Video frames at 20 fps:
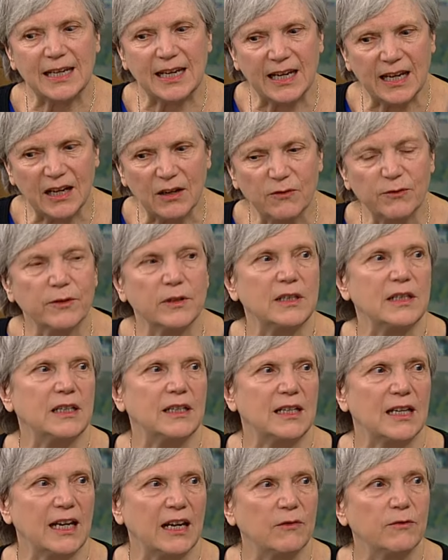
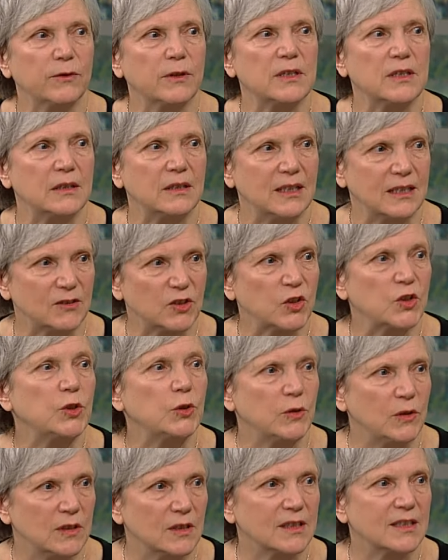every every
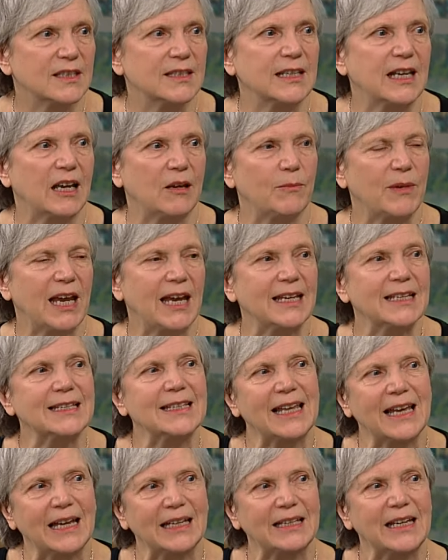student um, has
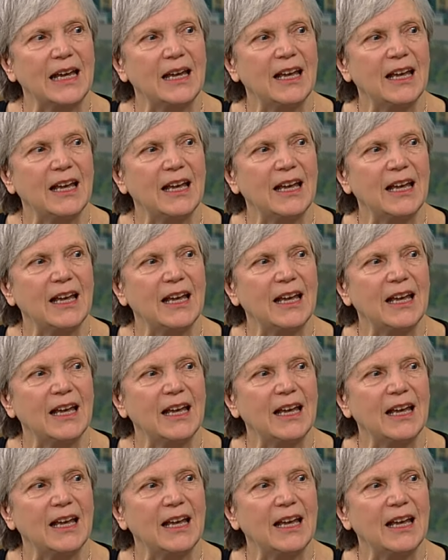that